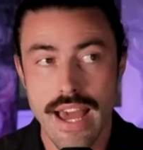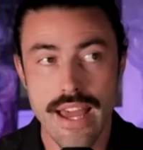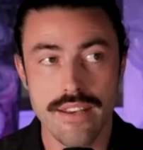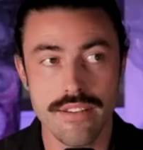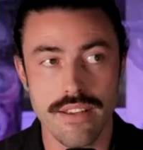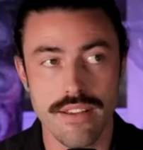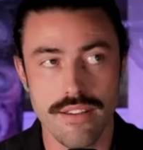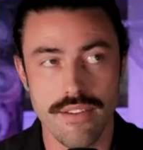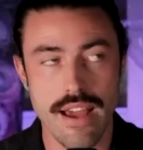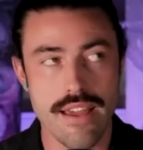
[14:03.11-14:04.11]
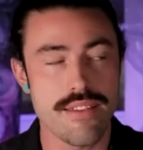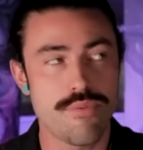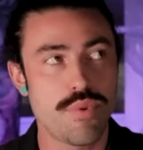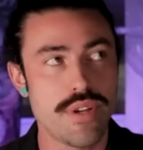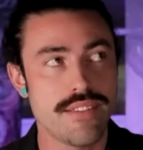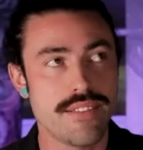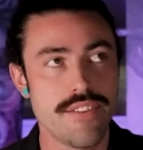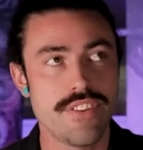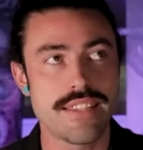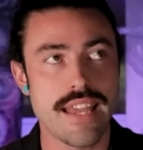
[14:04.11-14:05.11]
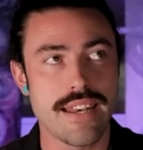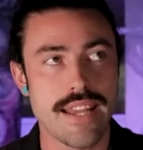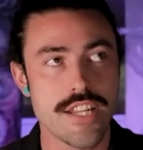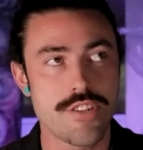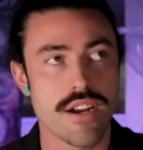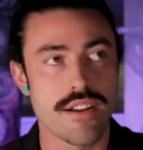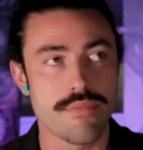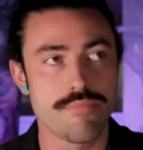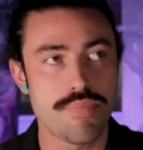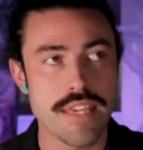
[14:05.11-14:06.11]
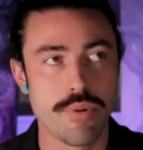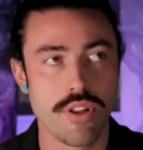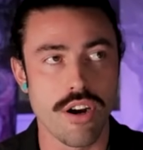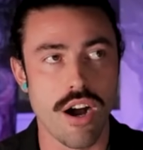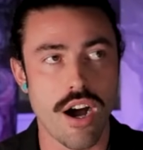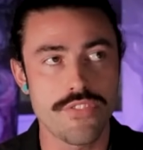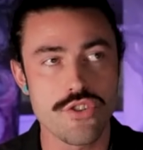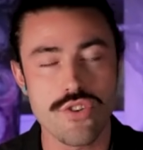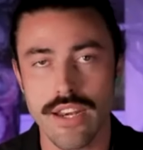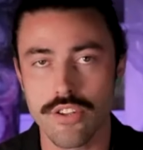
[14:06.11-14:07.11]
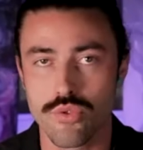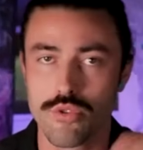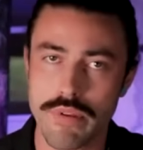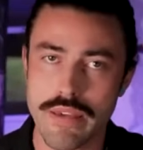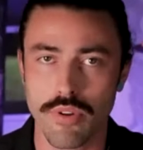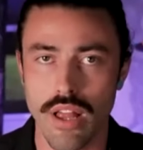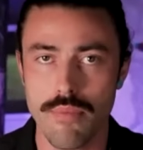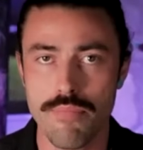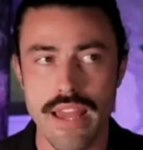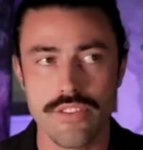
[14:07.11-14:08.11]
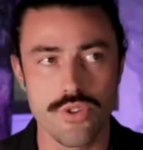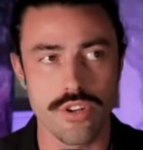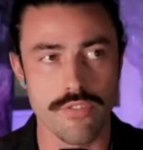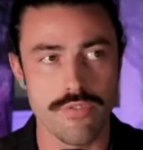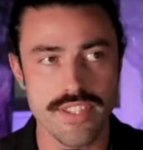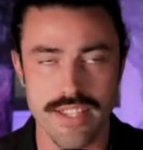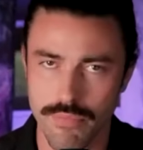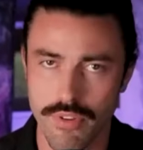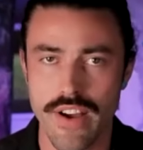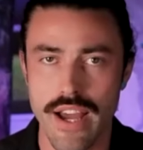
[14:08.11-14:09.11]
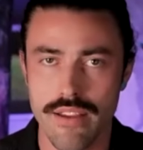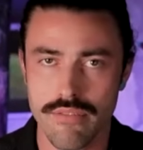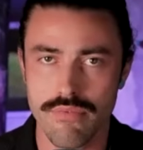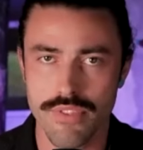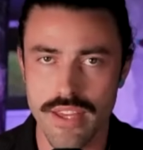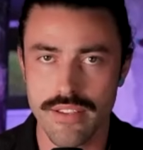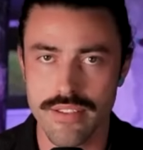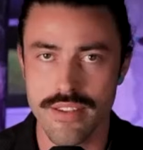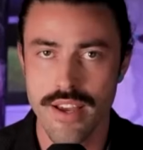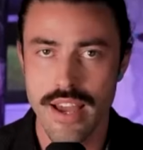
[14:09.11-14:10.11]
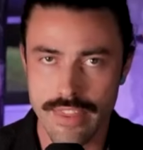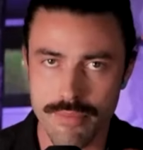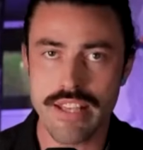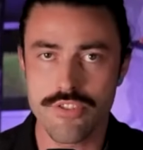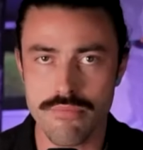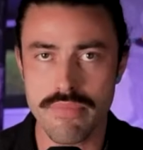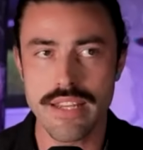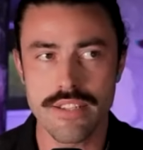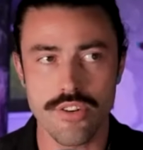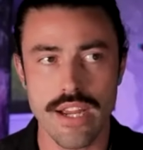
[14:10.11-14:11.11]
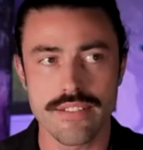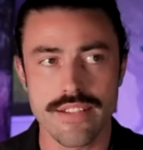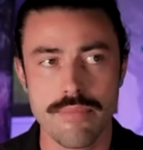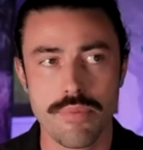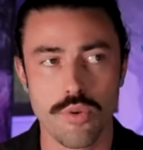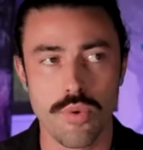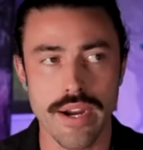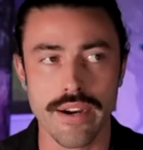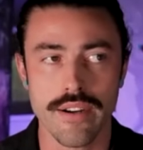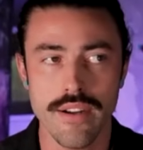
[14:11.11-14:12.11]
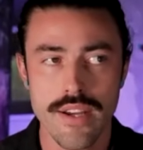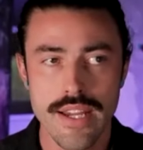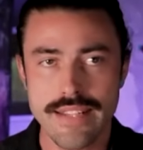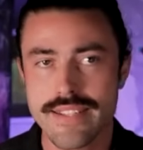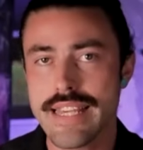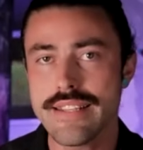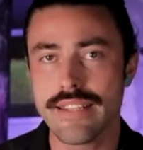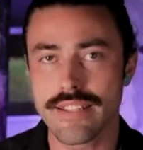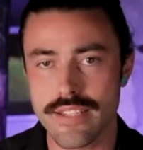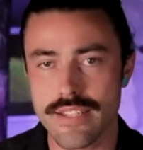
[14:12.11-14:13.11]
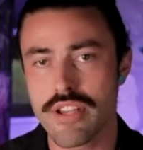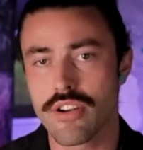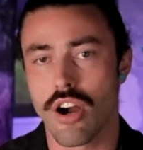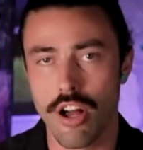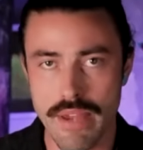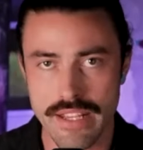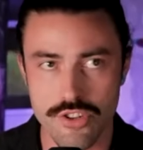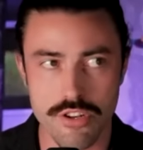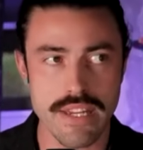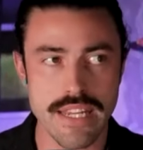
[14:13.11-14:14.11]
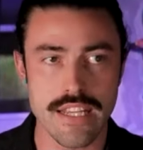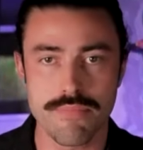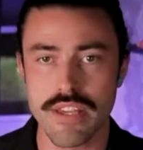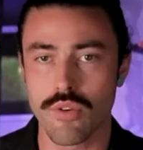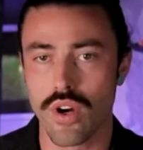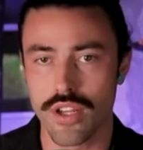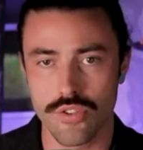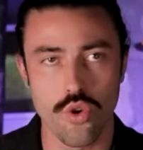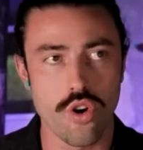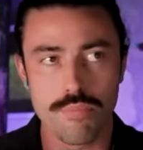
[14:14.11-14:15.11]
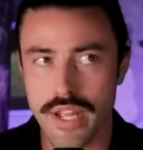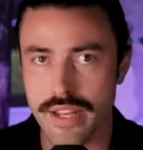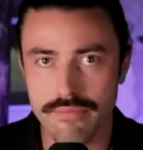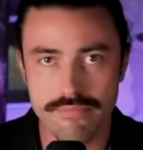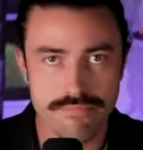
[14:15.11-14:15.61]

and I, we live in a day and age where people are often trying to group people up and sort of simplify things and the mainstream media is a great example where it's easy to smear all mainstream media as being one corporate